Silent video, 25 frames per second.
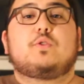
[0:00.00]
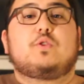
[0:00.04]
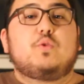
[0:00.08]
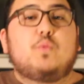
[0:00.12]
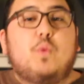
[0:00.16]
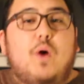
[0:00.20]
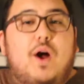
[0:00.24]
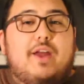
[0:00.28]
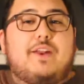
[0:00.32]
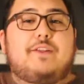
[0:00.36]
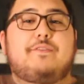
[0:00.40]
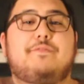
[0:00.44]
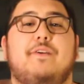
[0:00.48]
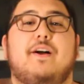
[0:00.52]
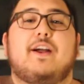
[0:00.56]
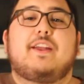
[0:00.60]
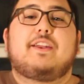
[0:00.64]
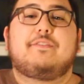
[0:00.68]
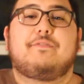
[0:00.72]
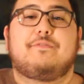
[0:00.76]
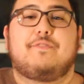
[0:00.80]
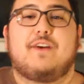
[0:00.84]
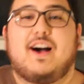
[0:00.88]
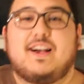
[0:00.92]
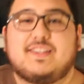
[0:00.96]
You want to
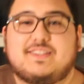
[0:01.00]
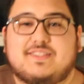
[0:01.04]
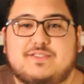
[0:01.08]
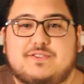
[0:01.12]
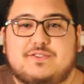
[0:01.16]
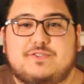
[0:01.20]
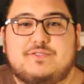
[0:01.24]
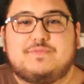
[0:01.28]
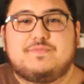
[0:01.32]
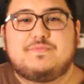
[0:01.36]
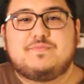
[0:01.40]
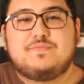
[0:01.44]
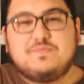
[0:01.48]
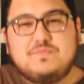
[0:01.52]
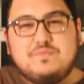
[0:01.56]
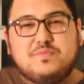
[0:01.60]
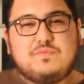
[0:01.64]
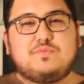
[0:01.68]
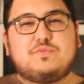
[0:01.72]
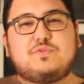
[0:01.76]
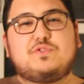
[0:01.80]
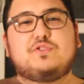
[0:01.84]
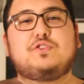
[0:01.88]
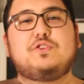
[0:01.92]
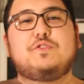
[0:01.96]
find a fossil.
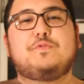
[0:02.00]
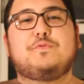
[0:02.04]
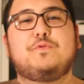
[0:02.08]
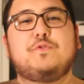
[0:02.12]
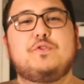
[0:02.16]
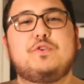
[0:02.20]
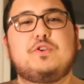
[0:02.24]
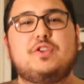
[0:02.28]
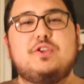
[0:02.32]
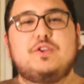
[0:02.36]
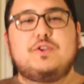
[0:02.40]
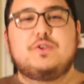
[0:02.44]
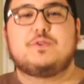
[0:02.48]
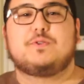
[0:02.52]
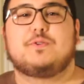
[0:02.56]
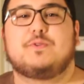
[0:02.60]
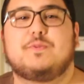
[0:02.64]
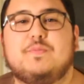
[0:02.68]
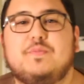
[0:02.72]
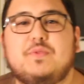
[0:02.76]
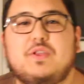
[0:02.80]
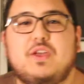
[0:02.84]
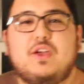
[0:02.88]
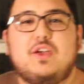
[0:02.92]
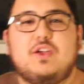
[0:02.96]
Good for
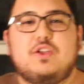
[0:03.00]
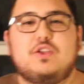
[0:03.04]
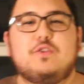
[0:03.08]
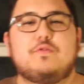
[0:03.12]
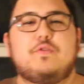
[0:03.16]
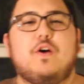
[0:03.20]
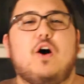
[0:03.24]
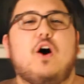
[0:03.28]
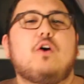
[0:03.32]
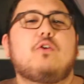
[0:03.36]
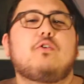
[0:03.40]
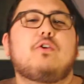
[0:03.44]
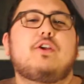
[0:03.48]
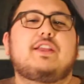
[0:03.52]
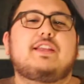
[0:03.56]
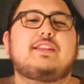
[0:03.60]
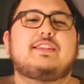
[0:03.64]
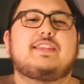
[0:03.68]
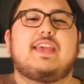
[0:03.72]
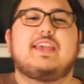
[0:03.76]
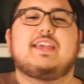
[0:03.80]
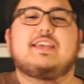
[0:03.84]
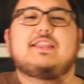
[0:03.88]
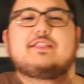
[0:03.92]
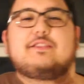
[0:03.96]
you! You've already
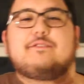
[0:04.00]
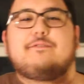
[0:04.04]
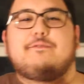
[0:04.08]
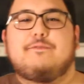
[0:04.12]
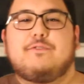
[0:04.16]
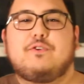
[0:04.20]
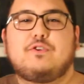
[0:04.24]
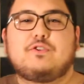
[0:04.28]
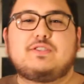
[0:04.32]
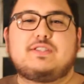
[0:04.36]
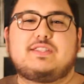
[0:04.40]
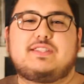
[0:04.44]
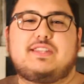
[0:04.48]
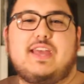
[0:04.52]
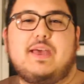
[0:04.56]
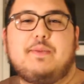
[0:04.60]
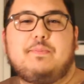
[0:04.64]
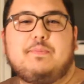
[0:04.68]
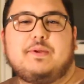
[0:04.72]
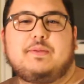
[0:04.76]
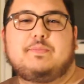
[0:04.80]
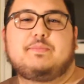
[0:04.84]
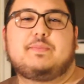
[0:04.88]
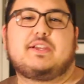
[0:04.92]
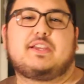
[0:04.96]
taken the first
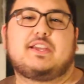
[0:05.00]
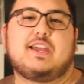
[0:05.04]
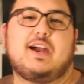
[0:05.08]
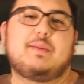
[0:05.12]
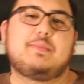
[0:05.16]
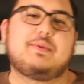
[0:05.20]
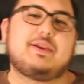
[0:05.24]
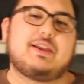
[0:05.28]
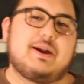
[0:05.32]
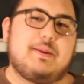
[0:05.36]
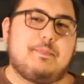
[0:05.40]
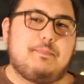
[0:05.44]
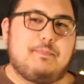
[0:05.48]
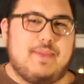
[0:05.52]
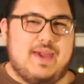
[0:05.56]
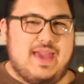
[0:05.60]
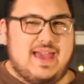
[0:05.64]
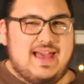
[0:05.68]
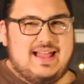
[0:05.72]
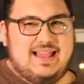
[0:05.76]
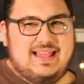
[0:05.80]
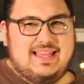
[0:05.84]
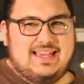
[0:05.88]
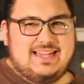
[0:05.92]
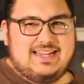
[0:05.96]
step in becoming a
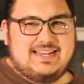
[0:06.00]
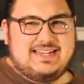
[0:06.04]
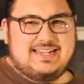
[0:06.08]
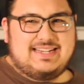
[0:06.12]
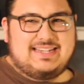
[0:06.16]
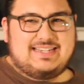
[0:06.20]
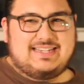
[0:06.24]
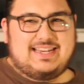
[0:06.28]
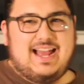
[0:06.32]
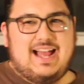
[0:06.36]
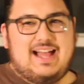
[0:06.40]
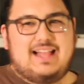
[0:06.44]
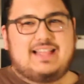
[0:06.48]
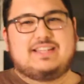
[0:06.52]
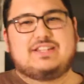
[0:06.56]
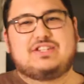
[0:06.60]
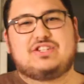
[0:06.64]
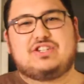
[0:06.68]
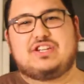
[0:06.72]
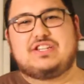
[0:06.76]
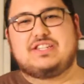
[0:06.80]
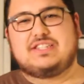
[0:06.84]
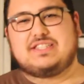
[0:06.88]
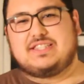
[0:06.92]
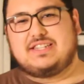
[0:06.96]

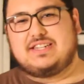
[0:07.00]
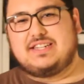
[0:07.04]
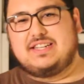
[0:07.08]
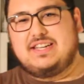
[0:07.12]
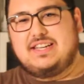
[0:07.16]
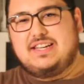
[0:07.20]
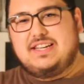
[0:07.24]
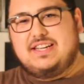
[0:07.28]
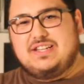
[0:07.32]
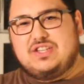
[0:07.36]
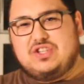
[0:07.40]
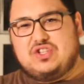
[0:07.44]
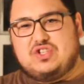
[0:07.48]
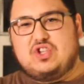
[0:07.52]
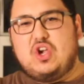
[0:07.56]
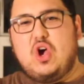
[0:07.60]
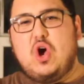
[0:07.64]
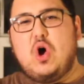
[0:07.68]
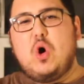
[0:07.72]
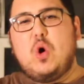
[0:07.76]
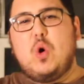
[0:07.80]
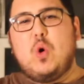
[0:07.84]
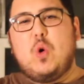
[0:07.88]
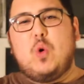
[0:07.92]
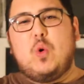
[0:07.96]
paleontologist.
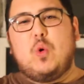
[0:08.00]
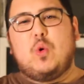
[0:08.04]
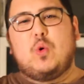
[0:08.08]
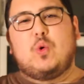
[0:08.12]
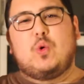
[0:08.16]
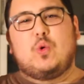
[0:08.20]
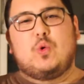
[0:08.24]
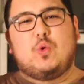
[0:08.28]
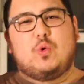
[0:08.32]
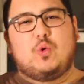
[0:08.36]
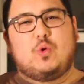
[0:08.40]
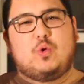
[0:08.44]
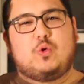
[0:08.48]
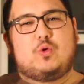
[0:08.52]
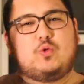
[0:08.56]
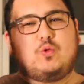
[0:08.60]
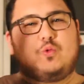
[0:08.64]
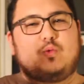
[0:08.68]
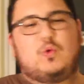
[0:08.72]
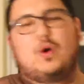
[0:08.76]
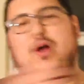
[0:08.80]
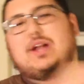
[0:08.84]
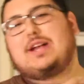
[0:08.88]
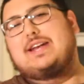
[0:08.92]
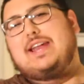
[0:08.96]

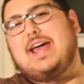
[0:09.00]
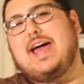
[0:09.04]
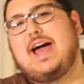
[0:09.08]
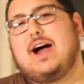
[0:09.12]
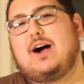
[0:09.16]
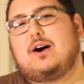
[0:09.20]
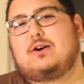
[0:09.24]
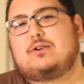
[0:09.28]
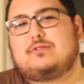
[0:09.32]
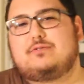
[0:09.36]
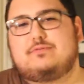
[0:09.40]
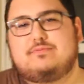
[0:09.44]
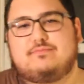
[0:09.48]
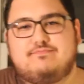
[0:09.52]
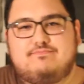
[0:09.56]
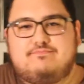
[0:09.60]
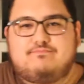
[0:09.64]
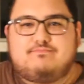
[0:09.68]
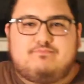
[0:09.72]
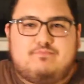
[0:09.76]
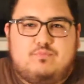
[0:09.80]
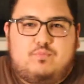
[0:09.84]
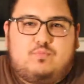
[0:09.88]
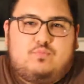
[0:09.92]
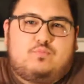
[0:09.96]
So, what now?
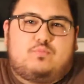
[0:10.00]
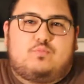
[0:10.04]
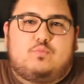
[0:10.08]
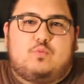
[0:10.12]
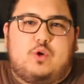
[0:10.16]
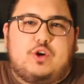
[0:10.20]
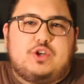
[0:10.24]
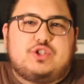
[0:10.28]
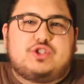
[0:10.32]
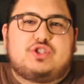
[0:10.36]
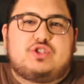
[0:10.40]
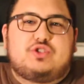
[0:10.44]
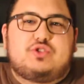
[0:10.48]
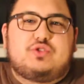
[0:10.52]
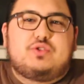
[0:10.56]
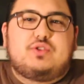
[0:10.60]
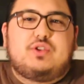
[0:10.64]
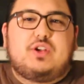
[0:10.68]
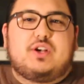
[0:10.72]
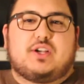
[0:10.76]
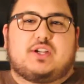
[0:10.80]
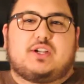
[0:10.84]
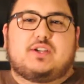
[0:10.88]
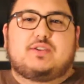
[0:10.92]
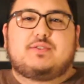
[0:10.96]
Where should you
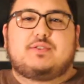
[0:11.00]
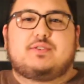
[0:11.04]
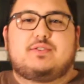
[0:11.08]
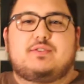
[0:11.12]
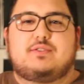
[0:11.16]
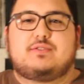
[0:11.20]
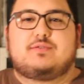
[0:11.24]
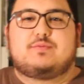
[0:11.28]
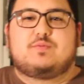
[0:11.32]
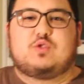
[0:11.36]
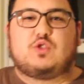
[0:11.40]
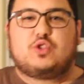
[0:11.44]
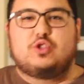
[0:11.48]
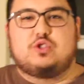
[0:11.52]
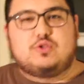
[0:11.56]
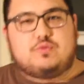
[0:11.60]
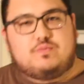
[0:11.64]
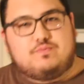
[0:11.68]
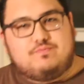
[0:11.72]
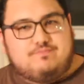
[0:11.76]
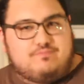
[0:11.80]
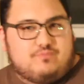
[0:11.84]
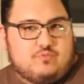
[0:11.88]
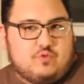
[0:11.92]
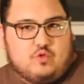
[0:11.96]
look? Should
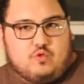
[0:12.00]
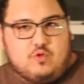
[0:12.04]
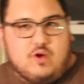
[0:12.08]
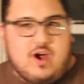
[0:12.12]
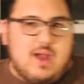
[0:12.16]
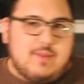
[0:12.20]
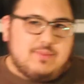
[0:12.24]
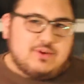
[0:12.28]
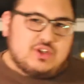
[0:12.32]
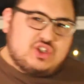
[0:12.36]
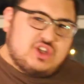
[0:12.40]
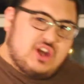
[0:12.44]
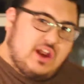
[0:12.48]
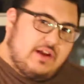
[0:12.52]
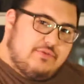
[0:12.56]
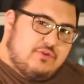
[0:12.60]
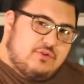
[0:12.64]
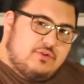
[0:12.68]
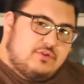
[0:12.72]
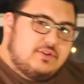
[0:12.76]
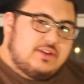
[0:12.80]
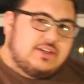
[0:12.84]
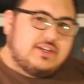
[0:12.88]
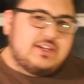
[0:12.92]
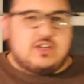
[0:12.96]
you grab a
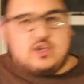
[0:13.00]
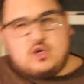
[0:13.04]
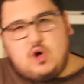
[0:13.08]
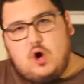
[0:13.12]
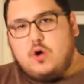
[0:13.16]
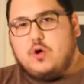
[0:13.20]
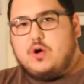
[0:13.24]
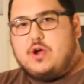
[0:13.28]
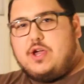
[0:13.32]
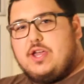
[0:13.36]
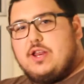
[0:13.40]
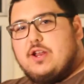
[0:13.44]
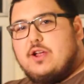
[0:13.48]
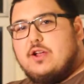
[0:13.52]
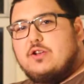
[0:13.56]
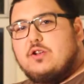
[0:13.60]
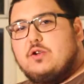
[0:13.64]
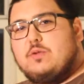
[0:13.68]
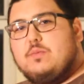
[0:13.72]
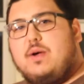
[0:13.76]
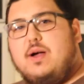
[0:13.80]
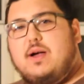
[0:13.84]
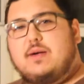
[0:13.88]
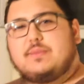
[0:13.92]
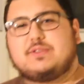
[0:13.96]
shovel and go in on
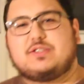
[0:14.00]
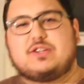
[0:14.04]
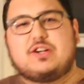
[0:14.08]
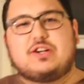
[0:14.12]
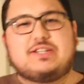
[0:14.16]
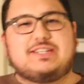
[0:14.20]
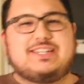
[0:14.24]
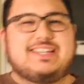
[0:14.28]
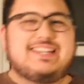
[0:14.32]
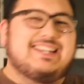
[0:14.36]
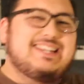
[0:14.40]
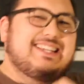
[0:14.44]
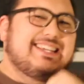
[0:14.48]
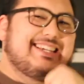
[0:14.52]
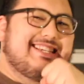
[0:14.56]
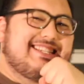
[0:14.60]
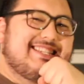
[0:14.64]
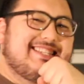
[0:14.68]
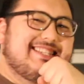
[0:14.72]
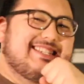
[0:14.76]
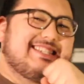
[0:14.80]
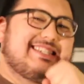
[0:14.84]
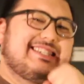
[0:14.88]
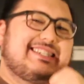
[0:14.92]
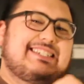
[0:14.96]
your mom's
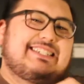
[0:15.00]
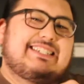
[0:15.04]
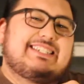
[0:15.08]
gardenias?